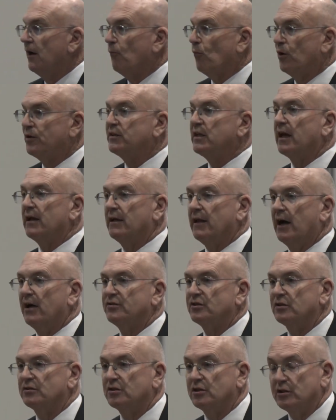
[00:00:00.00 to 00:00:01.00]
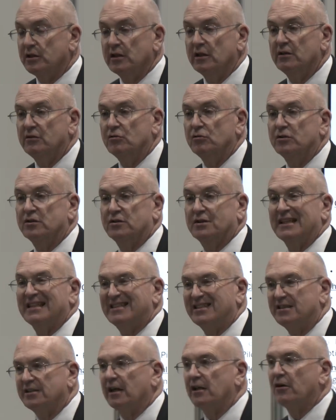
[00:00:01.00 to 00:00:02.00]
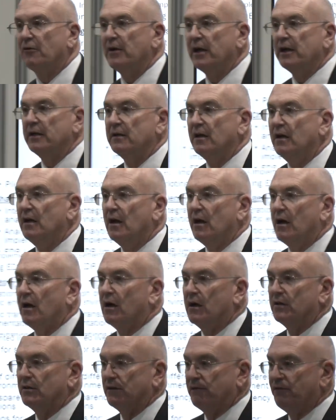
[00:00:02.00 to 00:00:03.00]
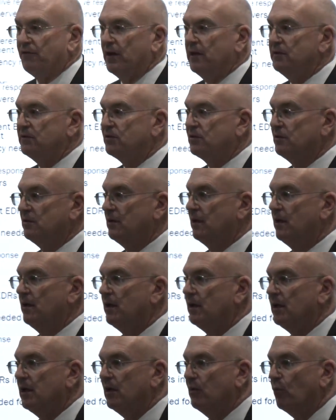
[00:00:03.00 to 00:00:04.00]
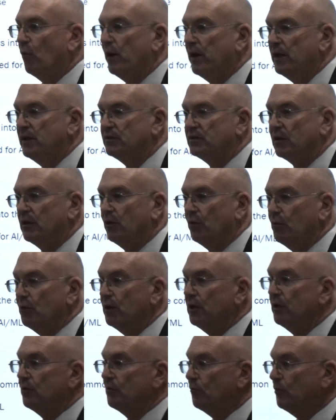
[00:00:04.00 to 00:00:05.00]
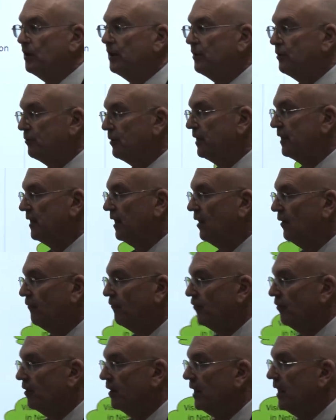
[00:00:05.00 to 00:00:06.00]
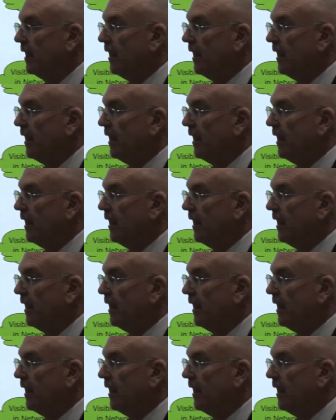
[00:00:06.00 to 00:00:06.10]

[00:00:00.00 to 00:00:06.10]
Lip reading: What that allows us to again do is accelerate our defense in ways that are really, really helpful.